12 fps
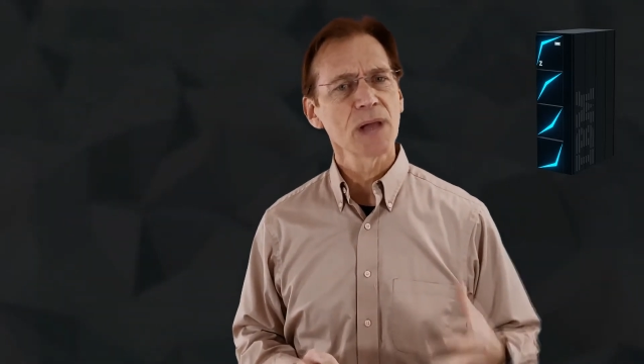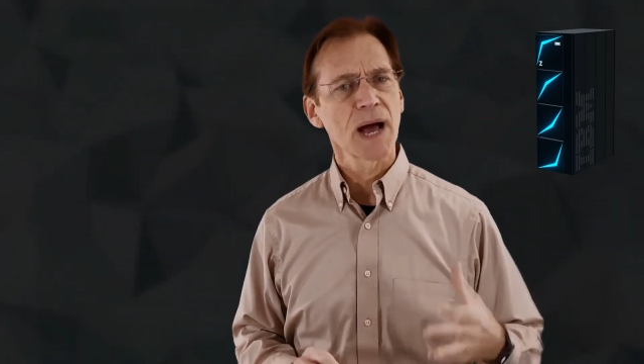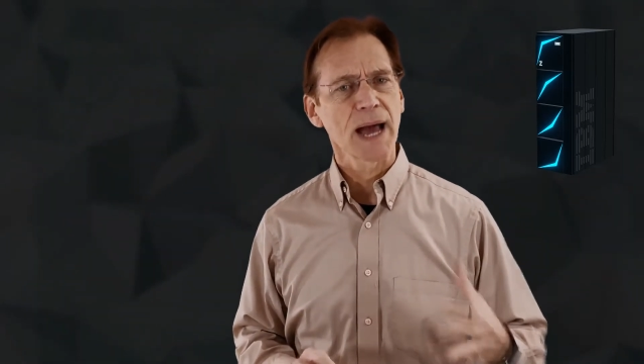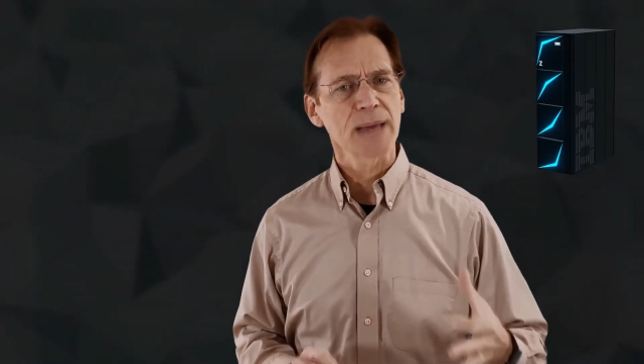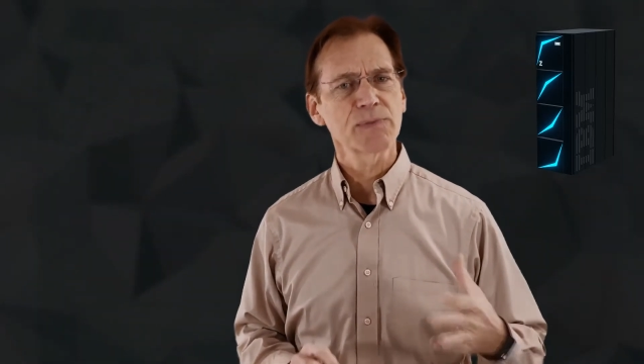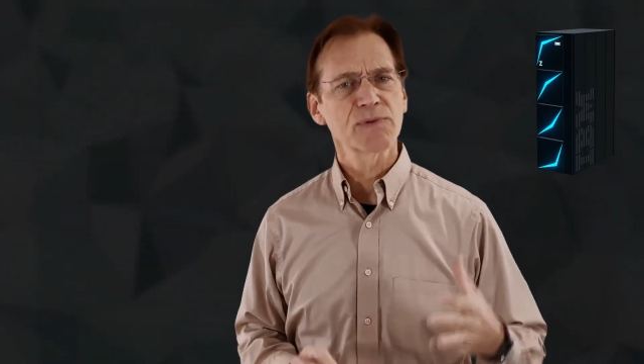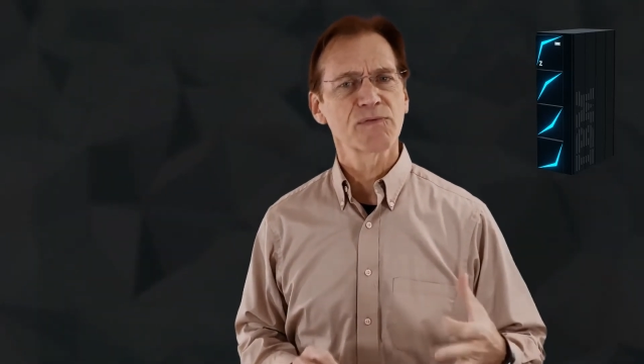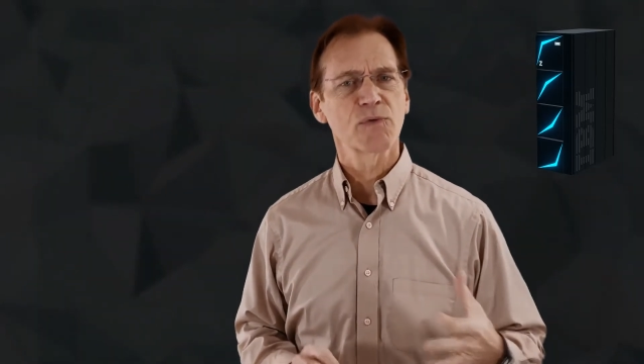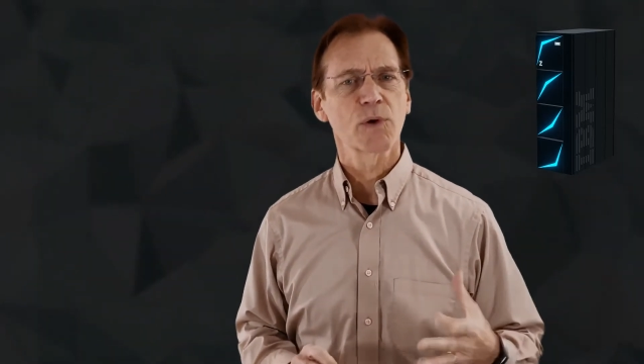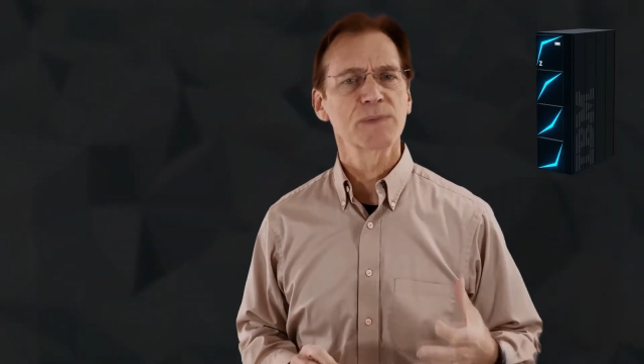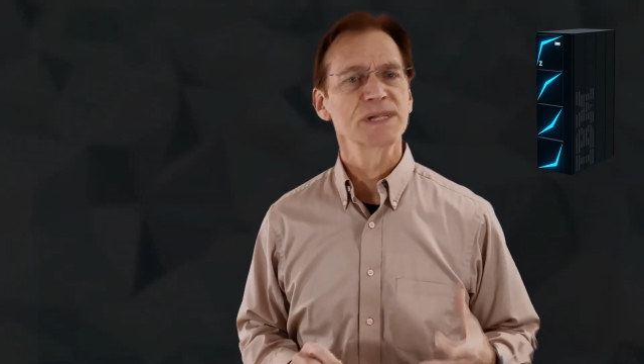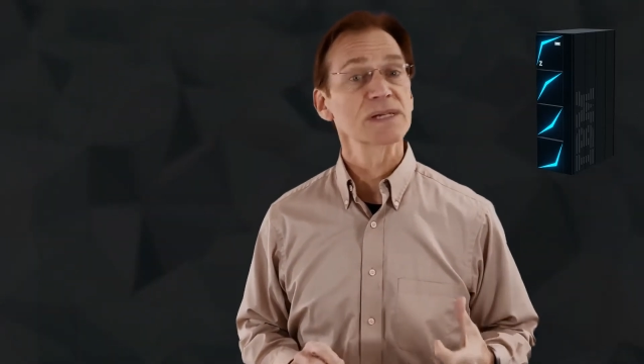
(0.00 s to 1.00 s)

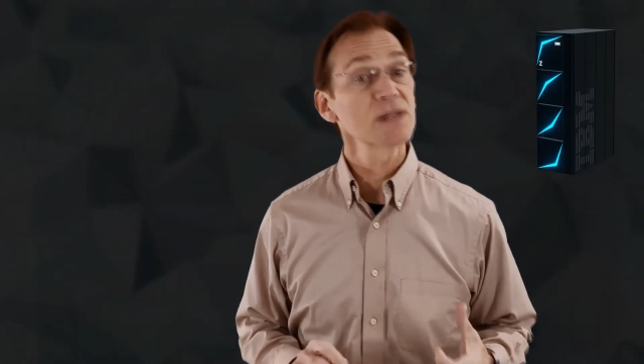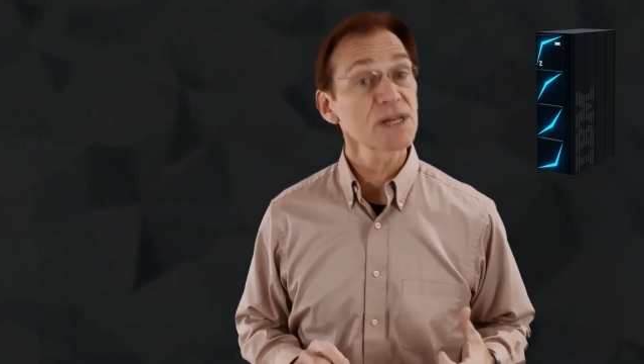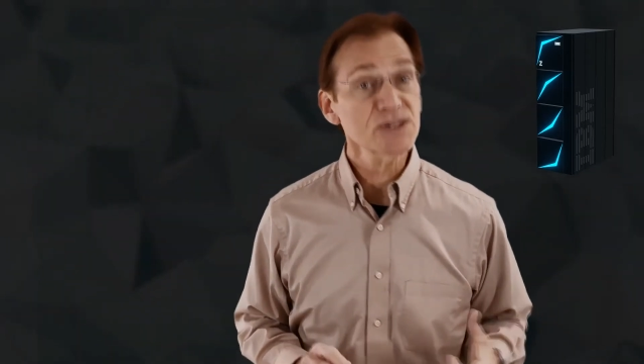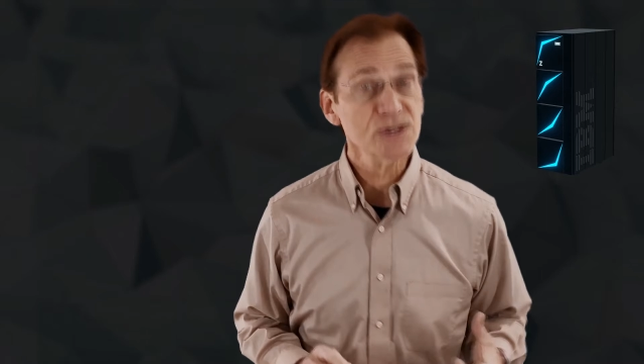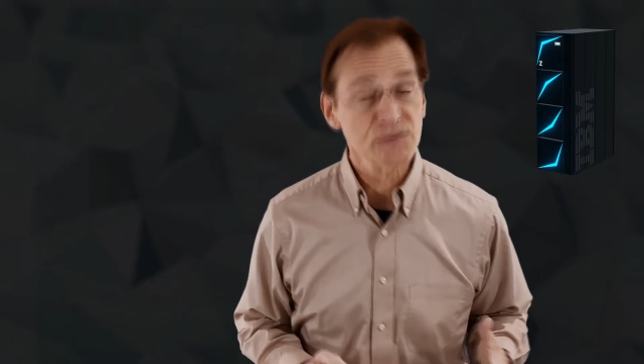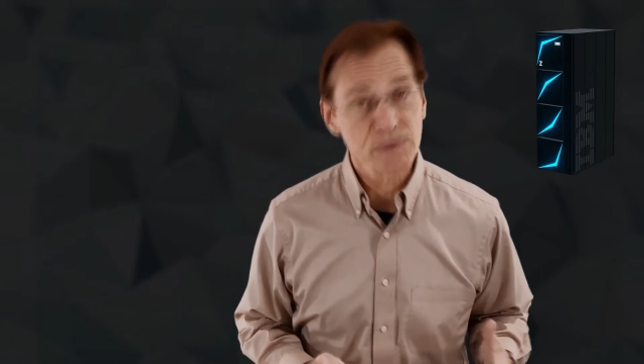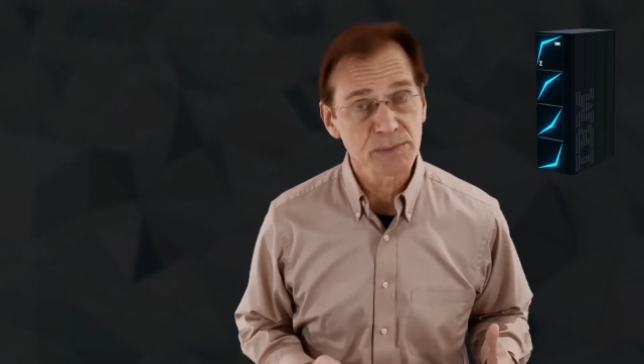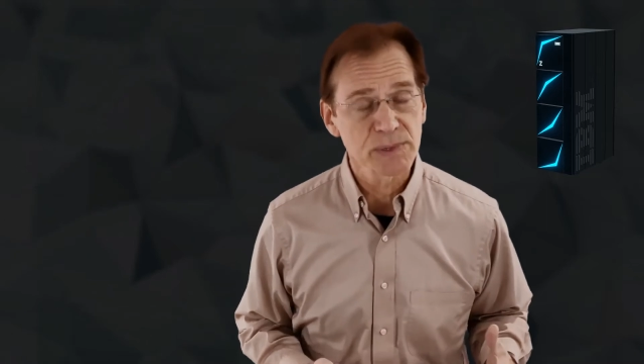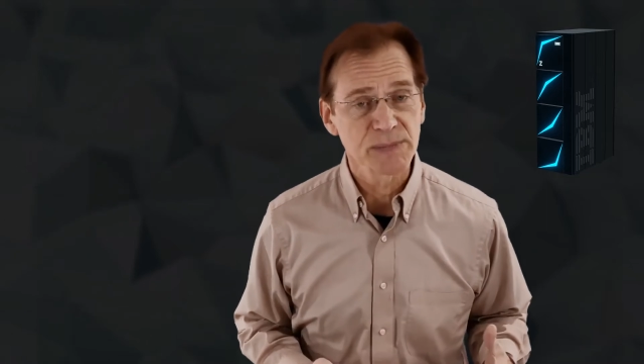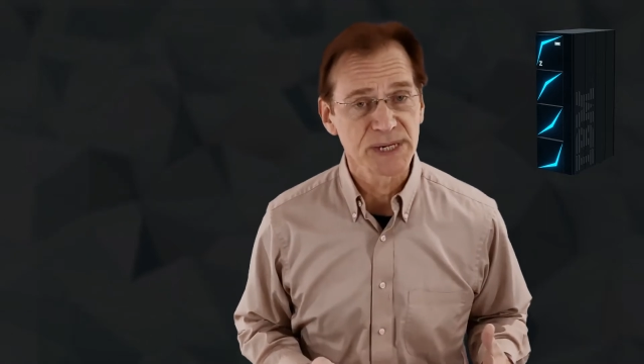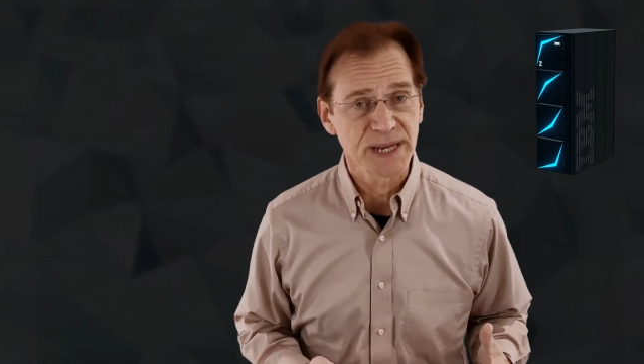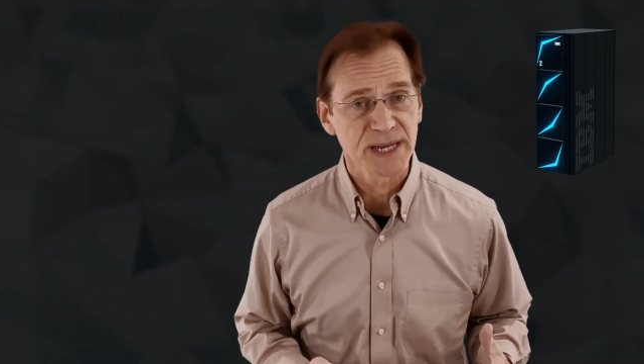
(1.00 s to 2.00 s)
high-performant cluster
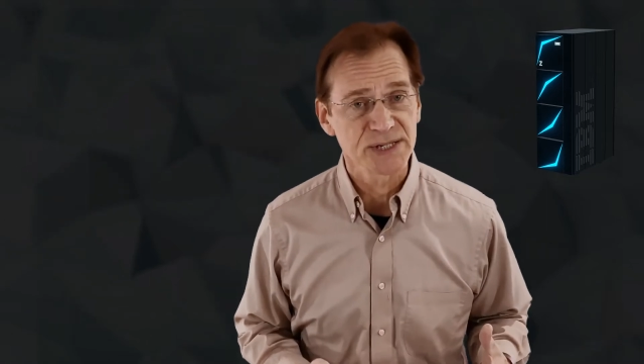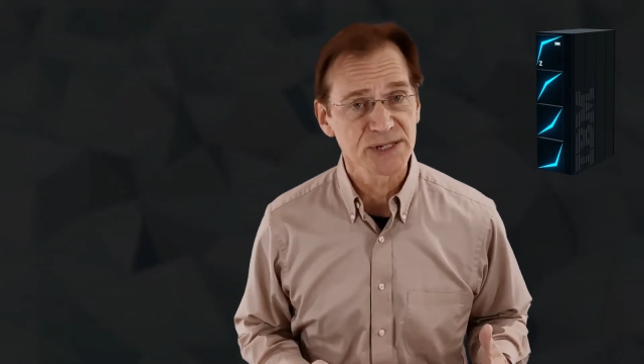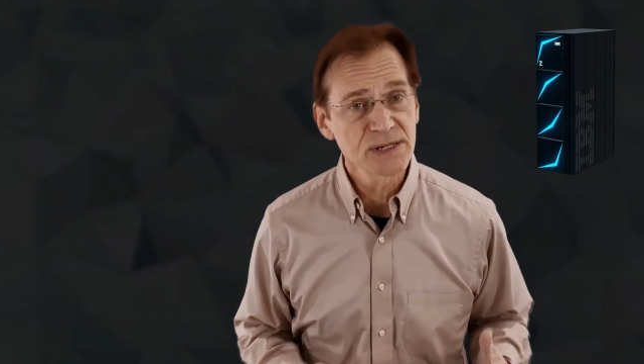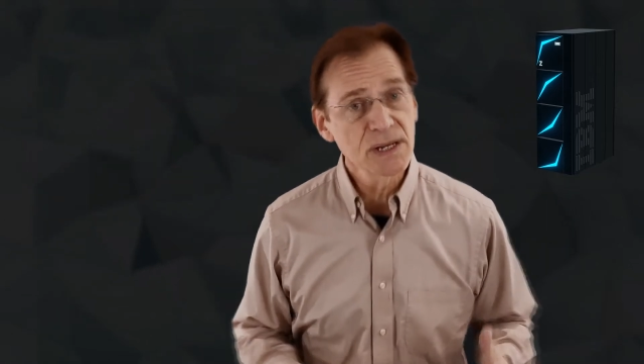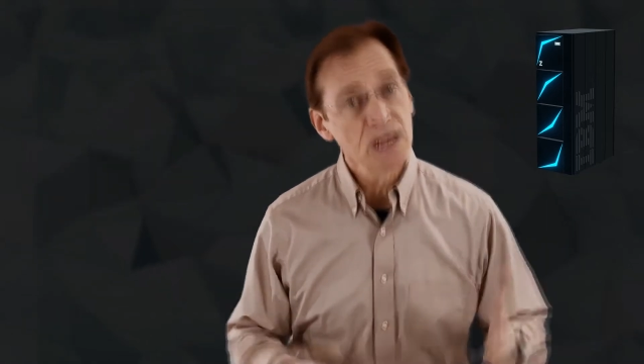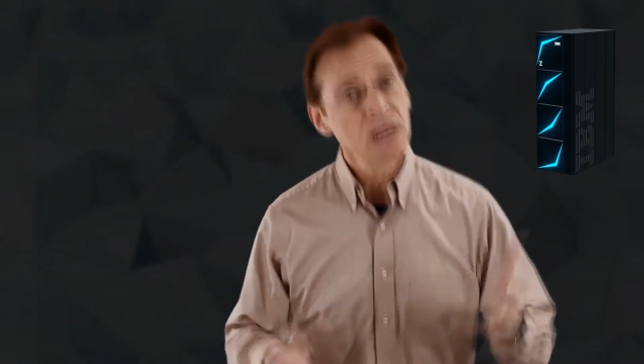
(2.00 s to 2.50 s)
implementation,